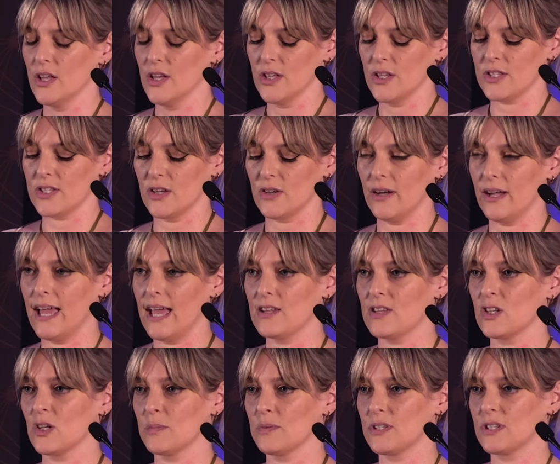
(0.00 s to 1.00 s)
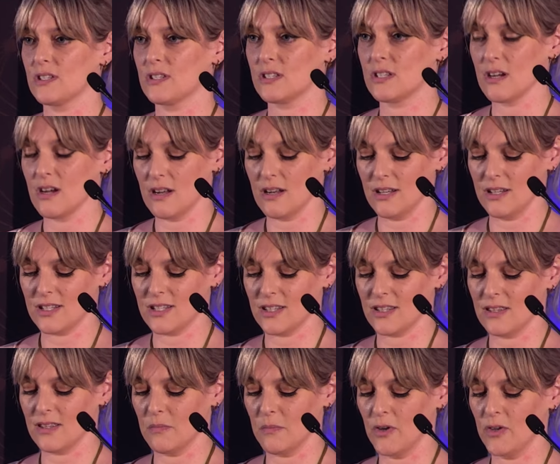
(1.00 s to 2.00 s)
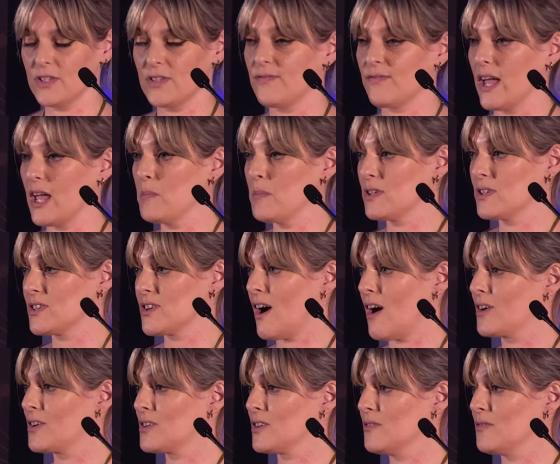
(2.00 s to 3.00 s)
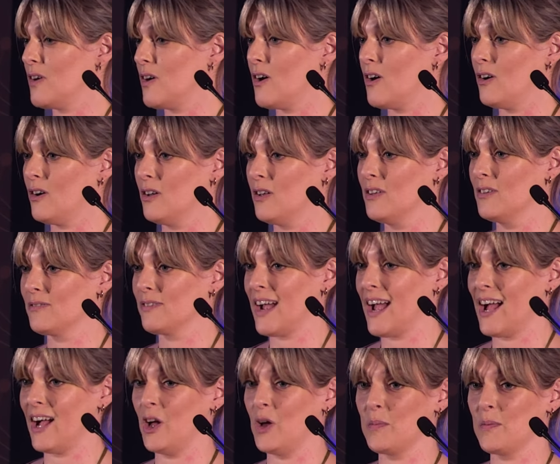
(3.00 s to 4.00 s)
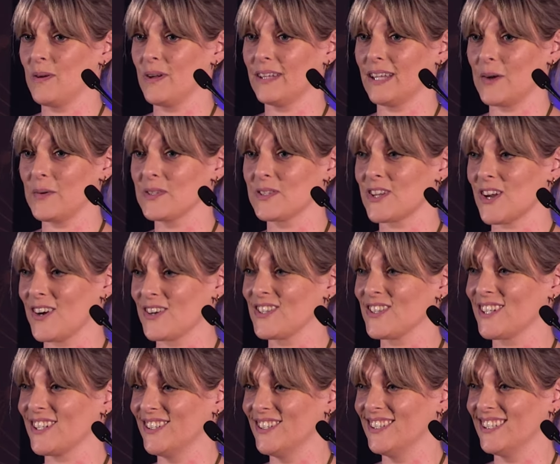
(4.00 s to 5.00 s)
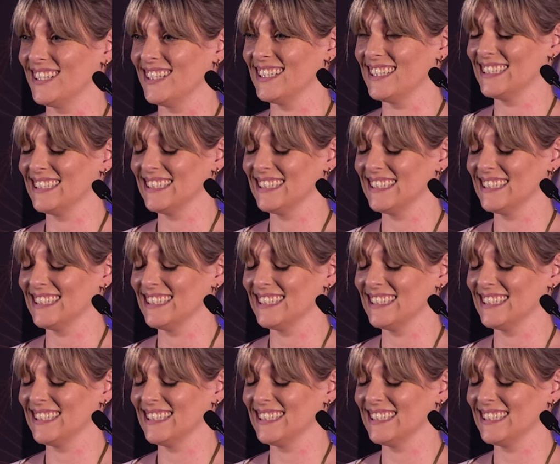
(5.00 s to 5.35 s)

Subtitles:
So I ended up turning to the most famous doctor of all for help, and that was Dr. Google.